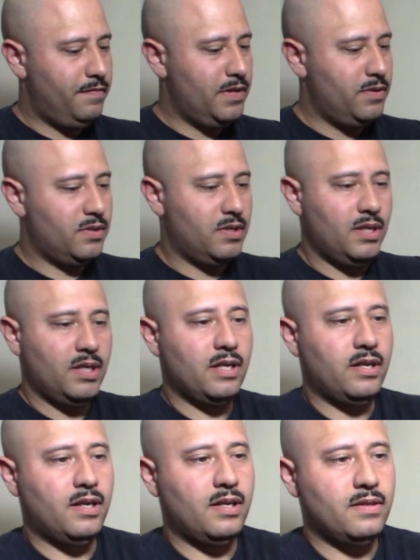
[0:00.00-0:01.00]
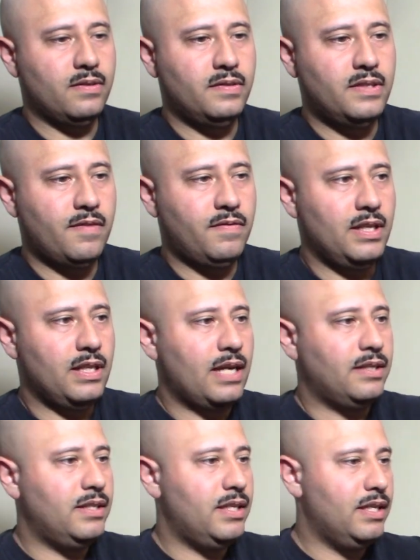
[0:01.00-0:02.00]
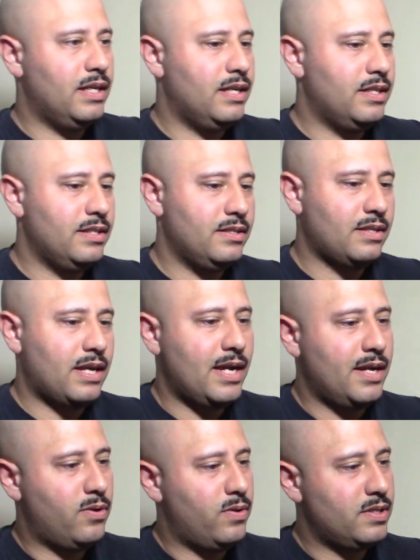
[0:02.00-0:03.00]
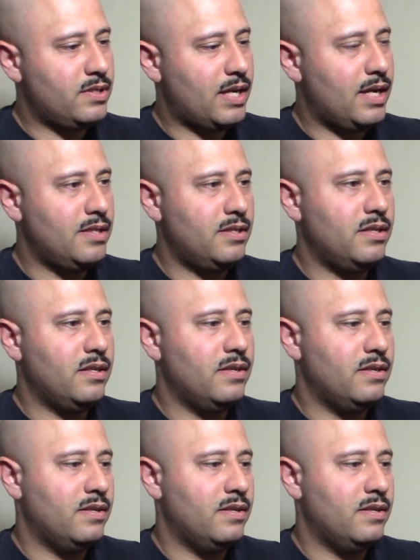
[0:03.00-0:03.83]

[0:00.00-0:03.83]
feels good. Definitely like the design on the sides here.